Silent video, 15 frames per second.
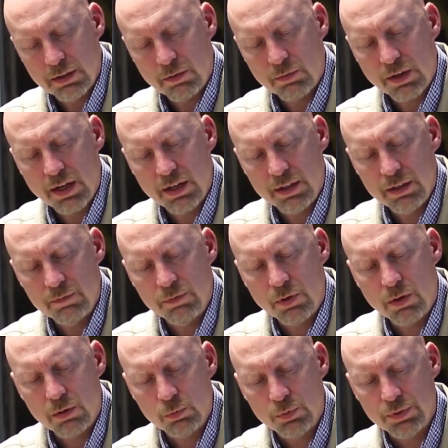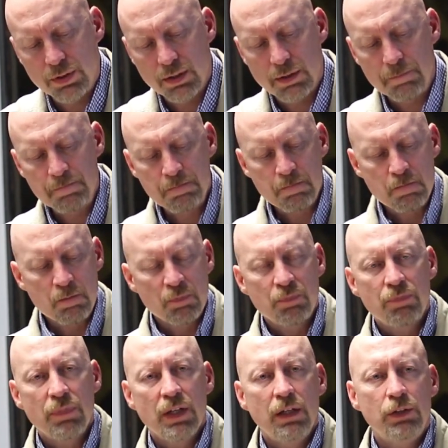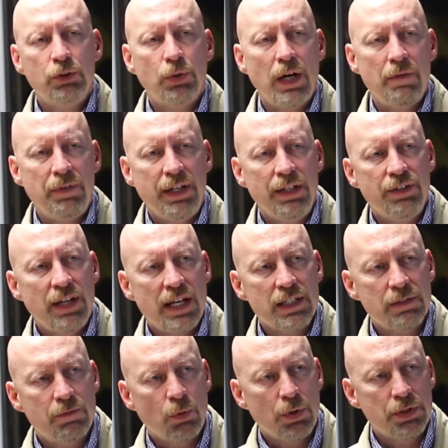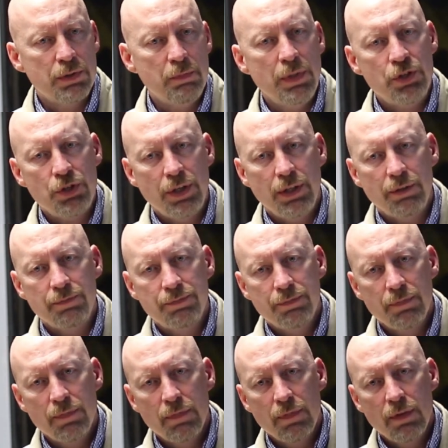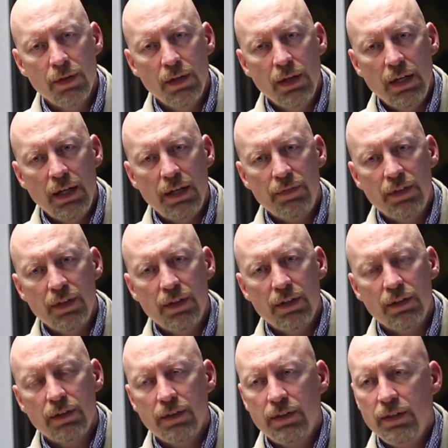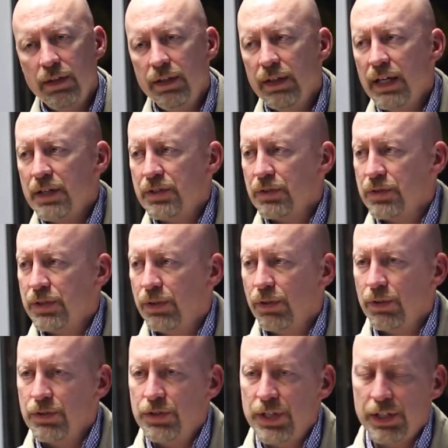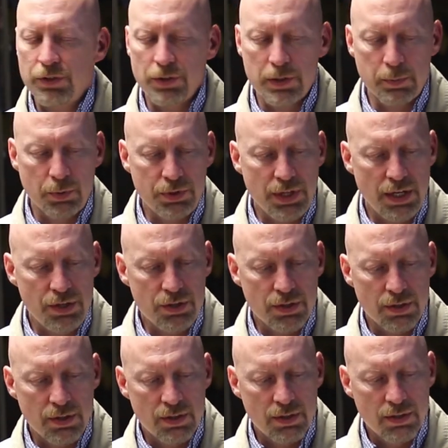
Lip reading: highly involved with the Trafficking Task Force in Michigan and the National Center on Sexual Exploitation,